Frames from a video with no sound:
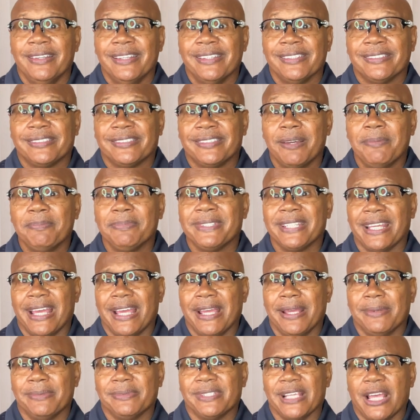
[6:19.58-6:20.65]

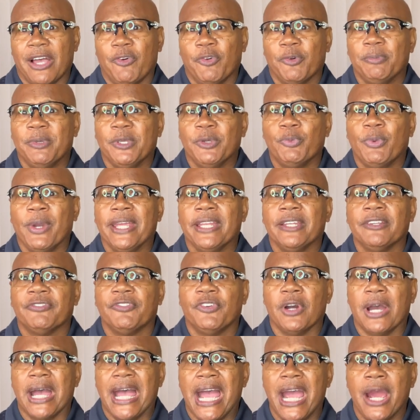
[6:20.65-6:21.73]
Sometimes I would be waiting
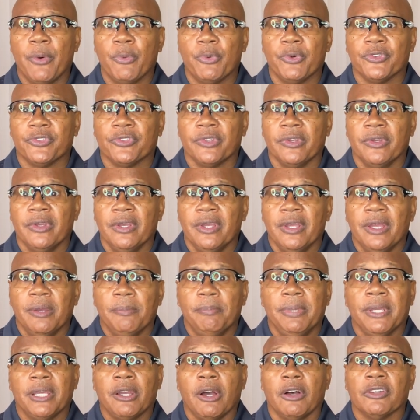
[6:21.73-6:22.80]
for hours
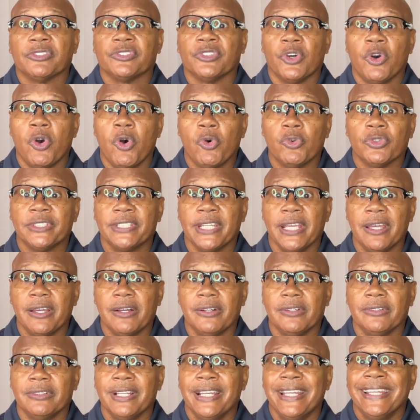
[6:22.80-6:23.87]
because the
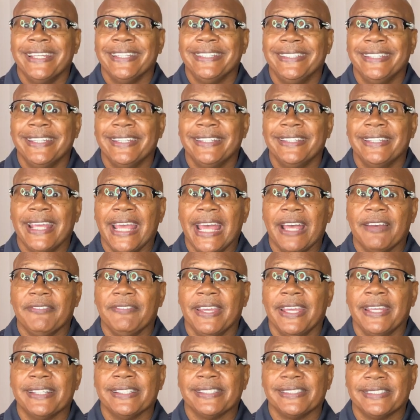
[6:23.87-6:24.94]
hotel didn't have
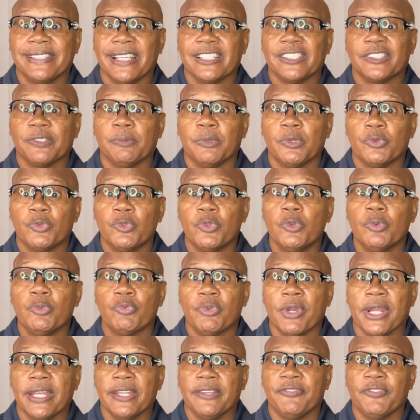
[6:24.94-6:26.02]
an accessible room
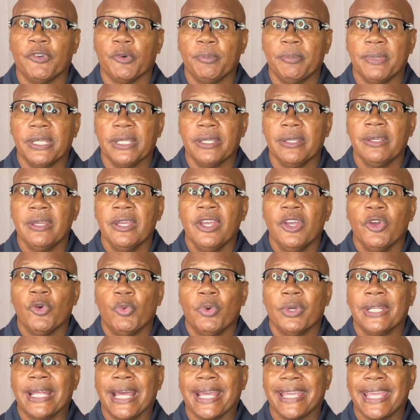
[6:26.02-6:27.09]
ready for me
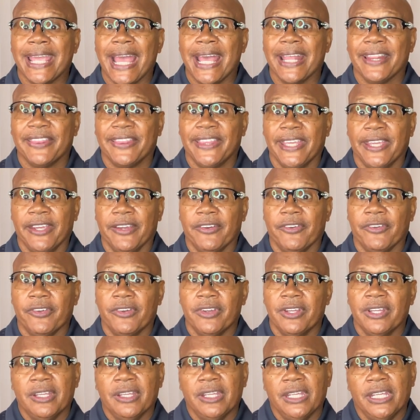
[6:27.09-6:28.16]
when I got there,
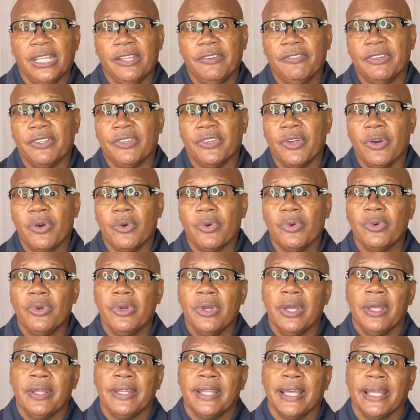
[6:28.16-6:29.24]
even though
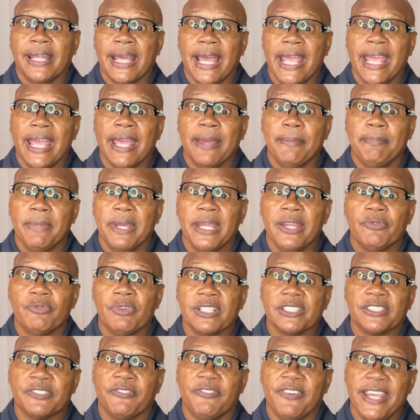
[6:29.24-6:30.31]
that I had made
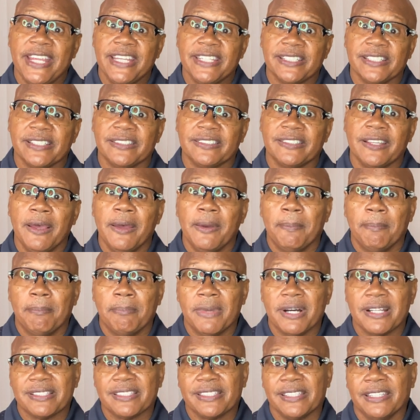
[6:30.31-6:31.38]
reservations
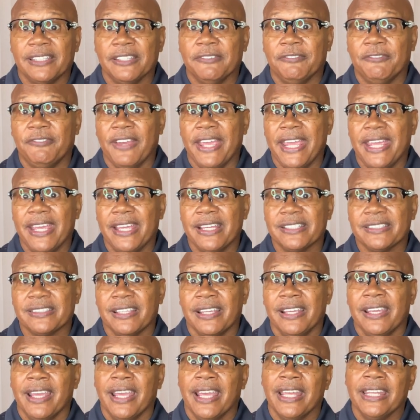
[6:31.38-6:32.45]
months in advance
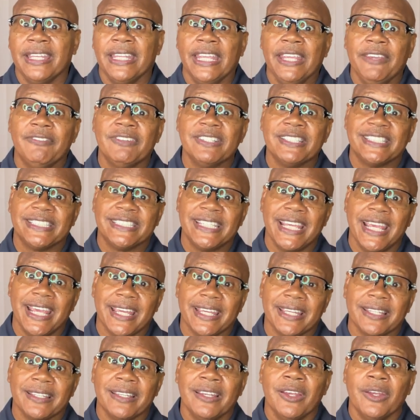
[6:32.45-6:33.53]
and even
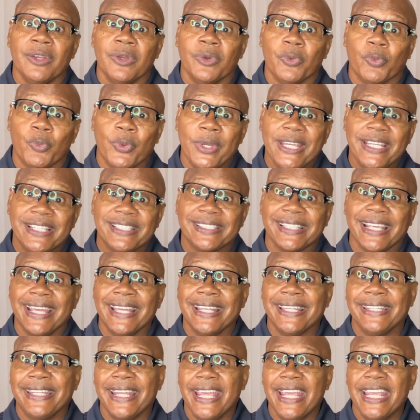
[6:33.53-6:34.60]
checked weeks
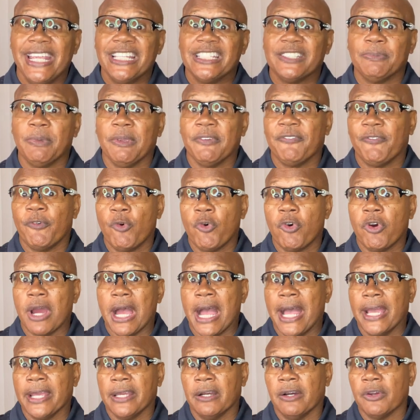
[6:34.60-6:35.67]
and days before
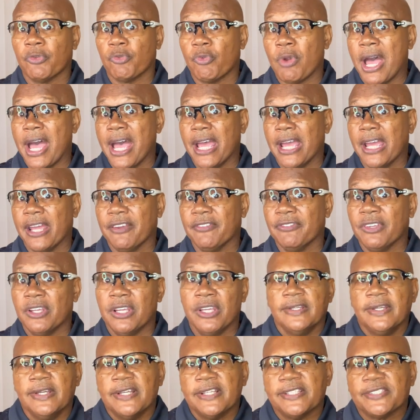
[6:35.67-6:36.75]
I arrived
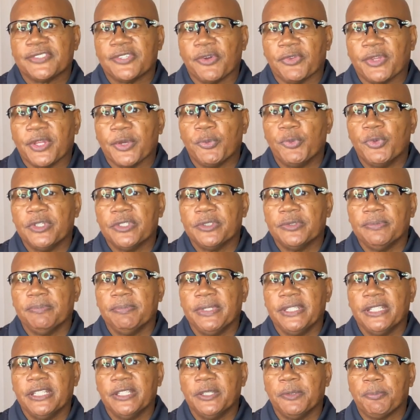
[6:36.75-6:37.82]
so there wouldn't
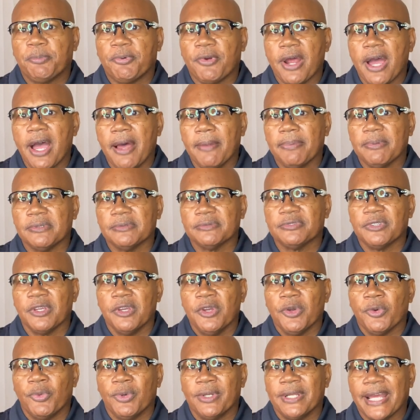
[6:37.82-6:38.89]
be any problems
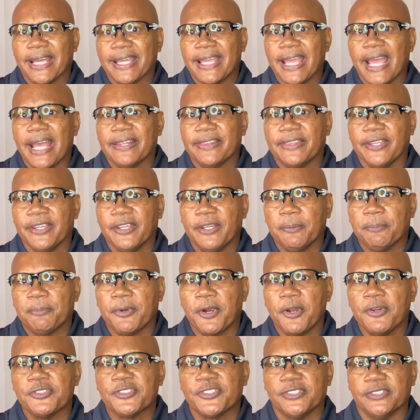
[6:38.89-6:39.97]
when I got there in
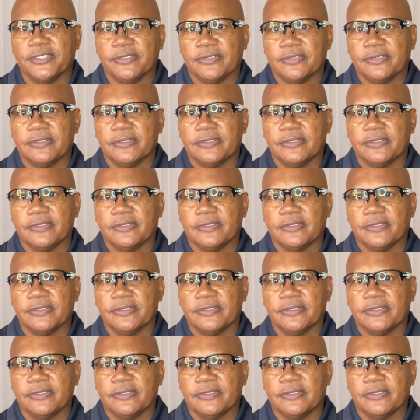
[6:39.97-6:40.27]
person.